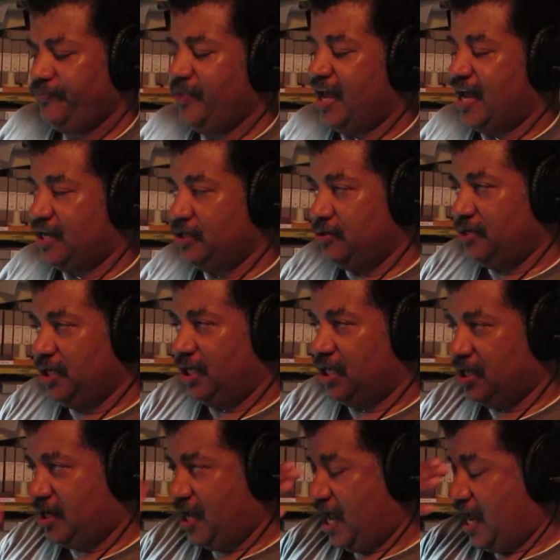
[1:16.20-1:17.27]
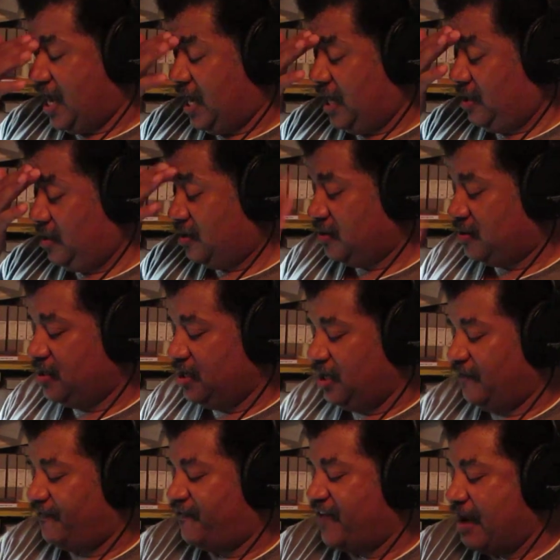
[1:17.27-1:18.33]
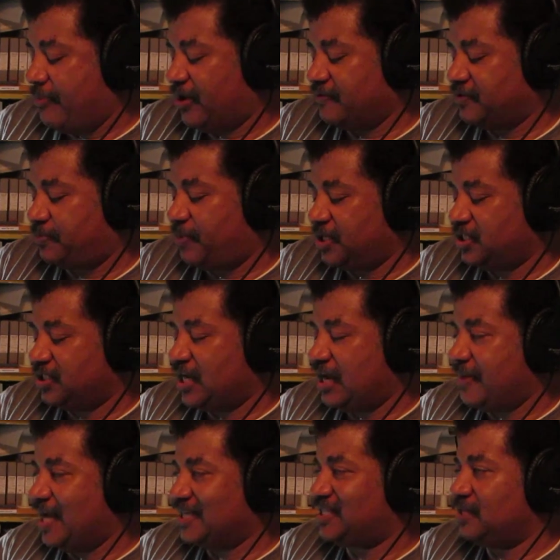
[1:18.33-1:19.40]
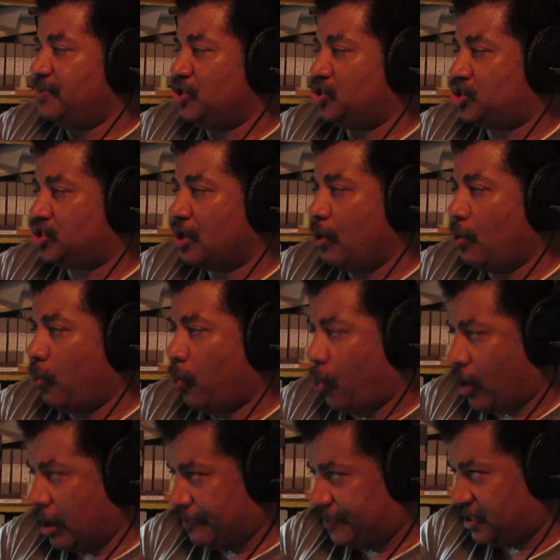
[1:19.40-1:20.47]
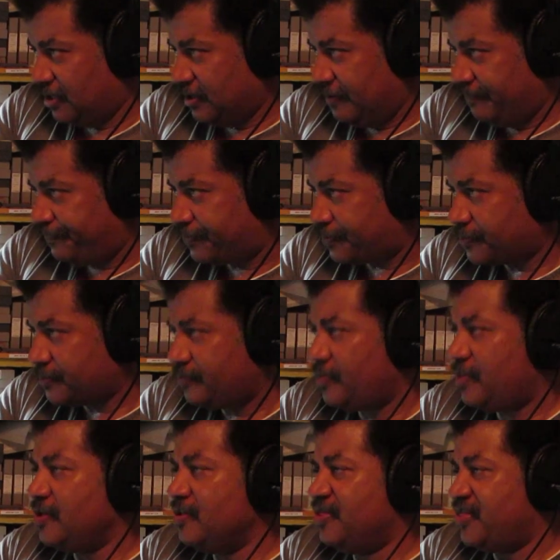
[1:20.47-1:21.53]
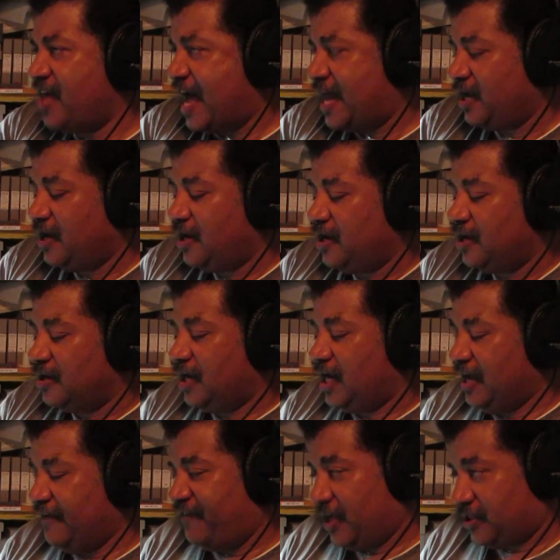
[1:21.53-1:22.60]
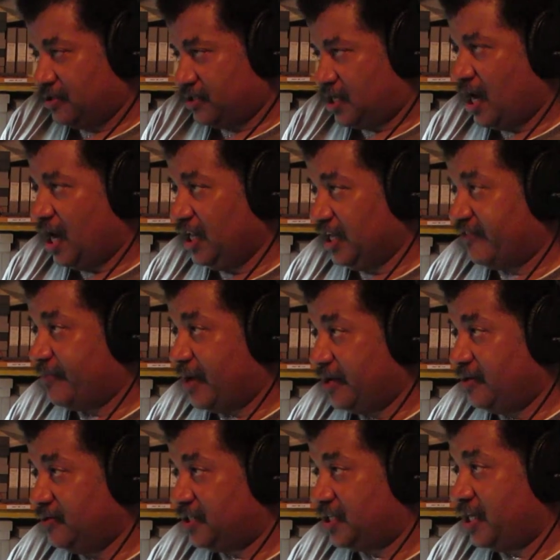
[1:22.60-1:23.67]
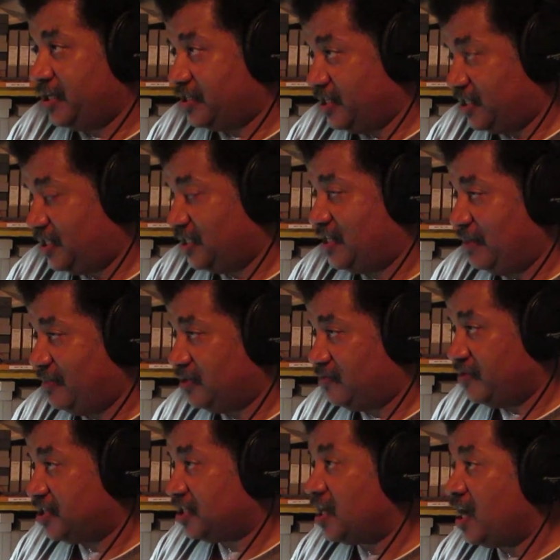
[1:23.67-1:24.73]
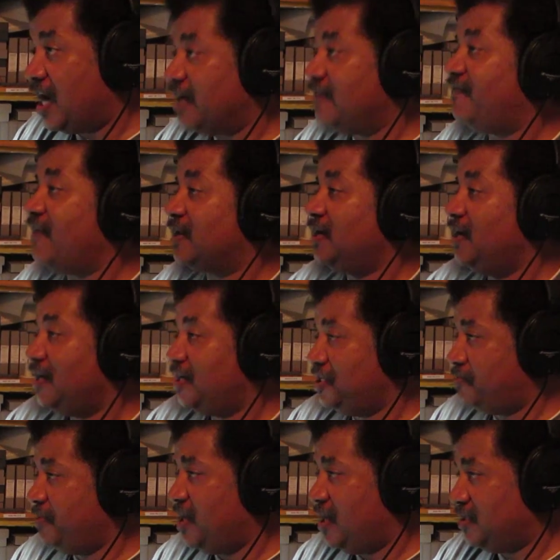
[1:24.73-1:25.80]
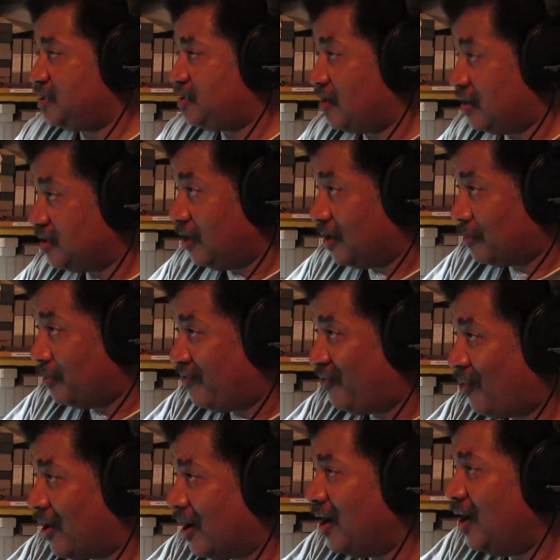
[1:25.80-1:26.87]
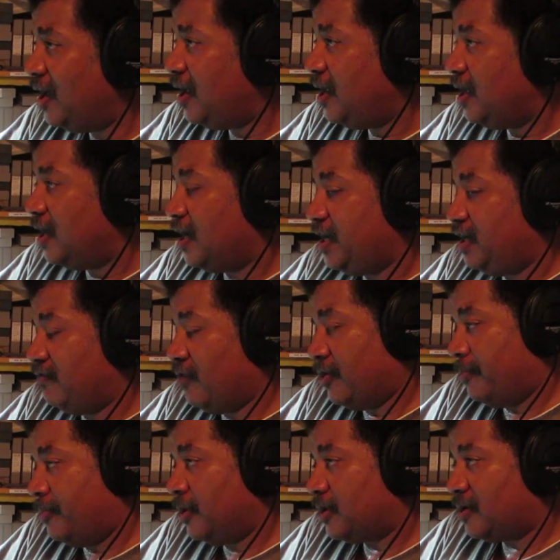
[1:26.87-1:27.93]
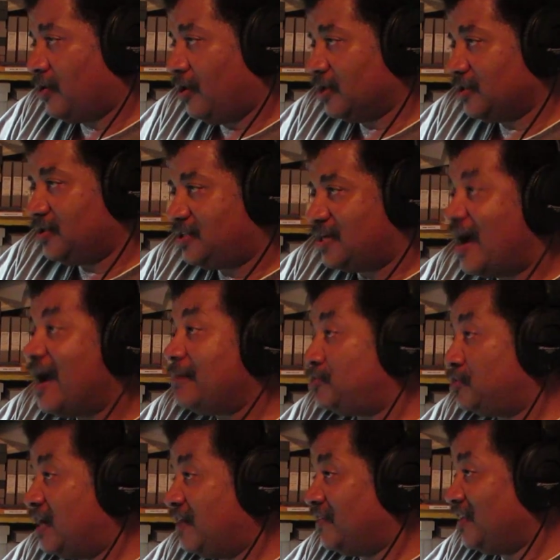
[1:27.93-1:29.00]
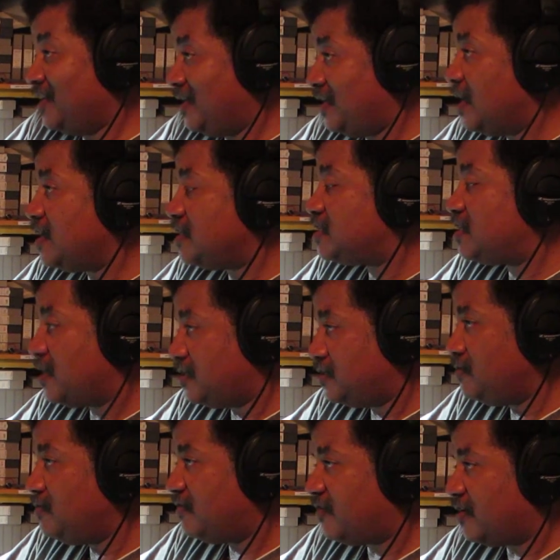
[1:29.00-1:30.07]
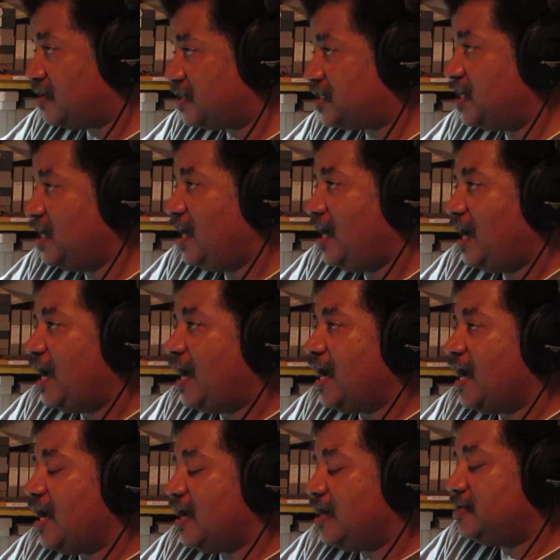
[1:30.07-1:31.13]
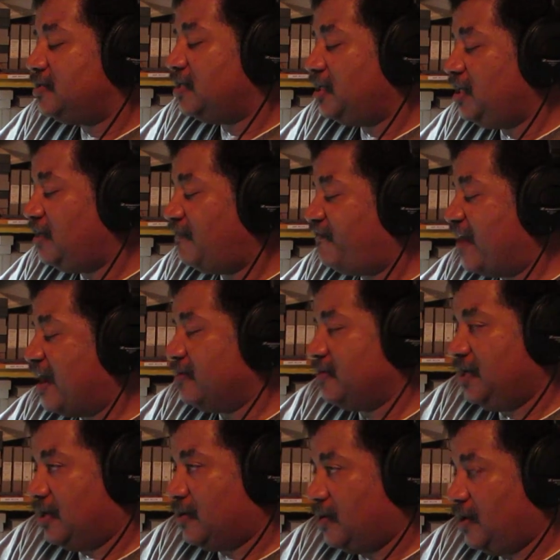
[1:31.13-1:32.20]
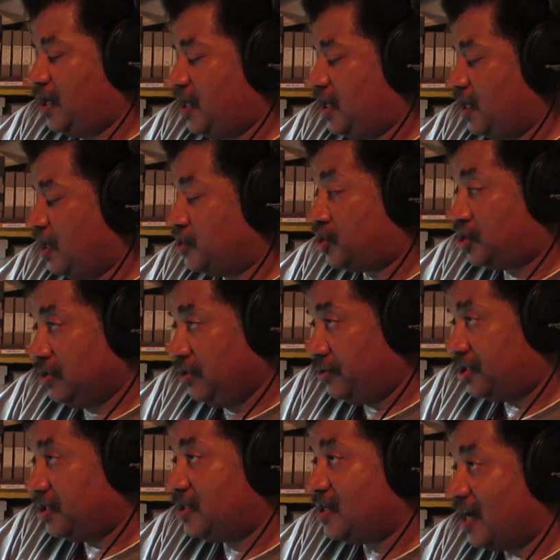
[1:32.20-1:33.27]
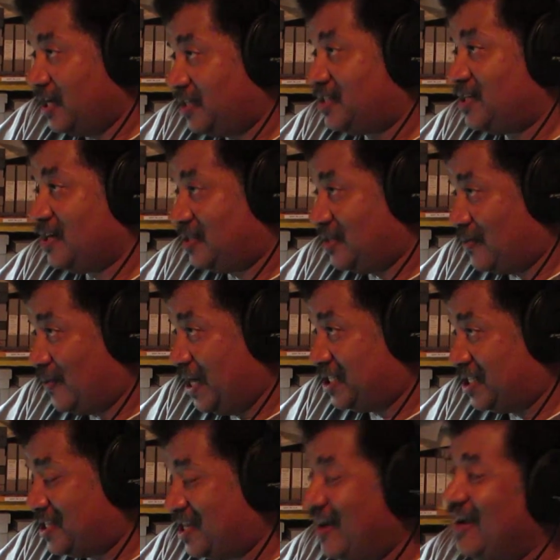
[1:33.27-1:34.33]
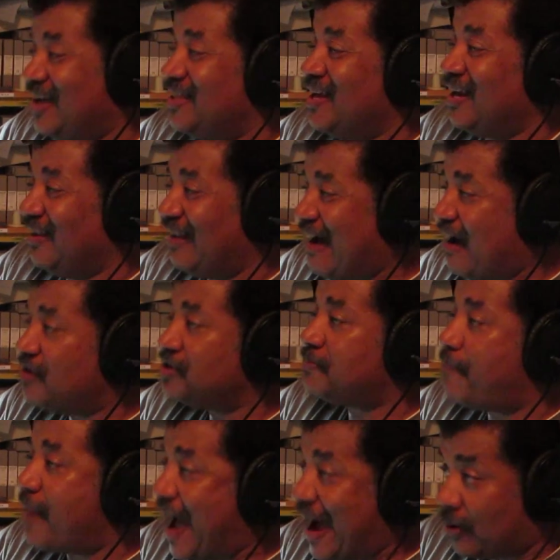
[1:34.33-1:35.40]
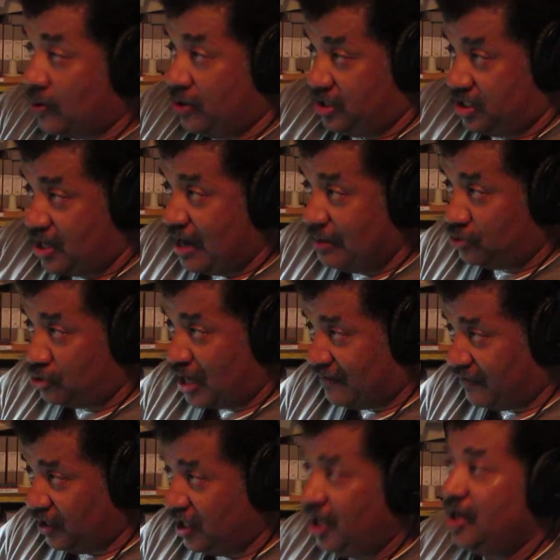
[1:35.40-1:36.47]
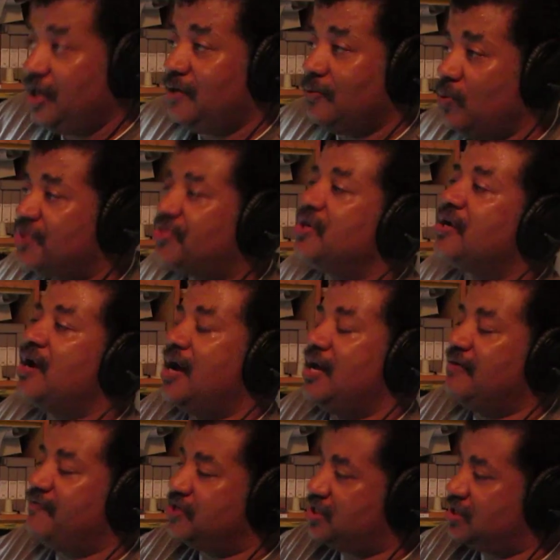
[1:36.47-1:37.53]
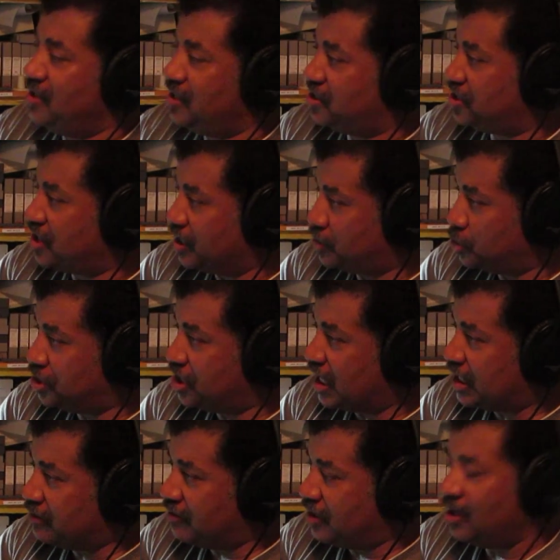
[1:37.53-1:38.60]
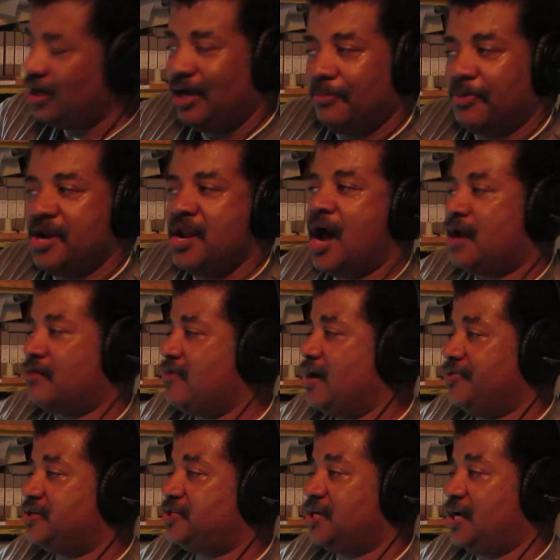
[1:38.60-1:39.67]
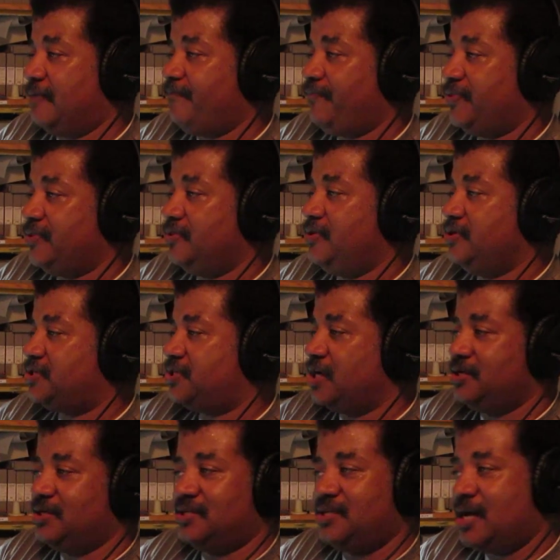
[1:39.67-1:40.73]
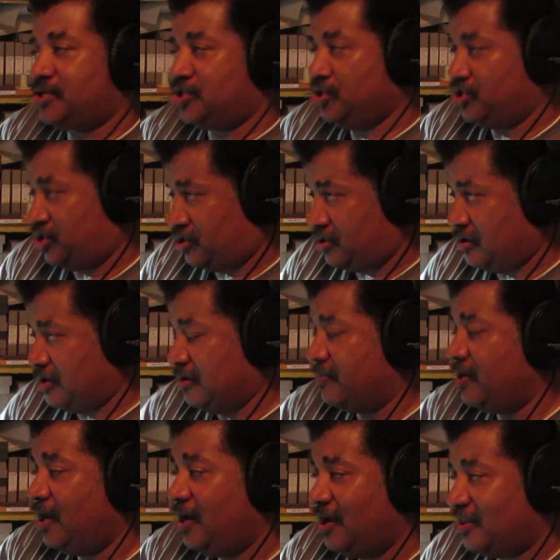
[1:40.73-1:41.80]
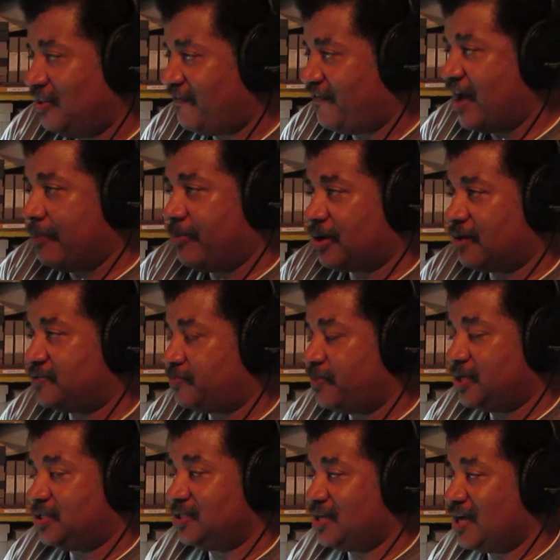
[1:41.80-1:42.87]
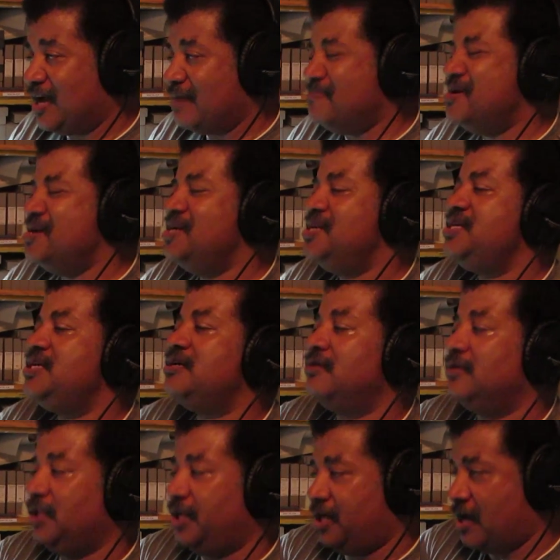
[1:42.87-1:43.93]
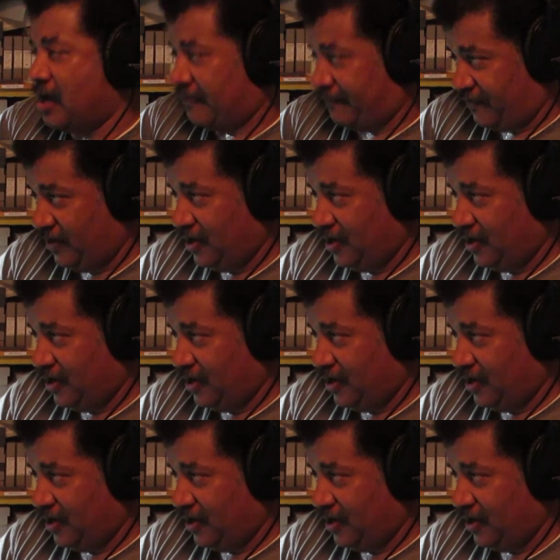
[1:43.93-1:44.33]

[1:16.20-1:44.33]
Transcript: And you needed a, the, the fabric of space and time has to be so warped that... Uh, in fact, there's a colleague of mine who studies this. His name is Rich Gott. In fact, he's been on Star Talk before. Uh, he wrote a book called Time Travel in Einstein's Universe. And he found an, uh, a solution to Einstein's equations that allows backwards time travel with the kind of a slingshot trajectory, but not around the sun. The sun does not disturb the fabric of space and time nearly enough.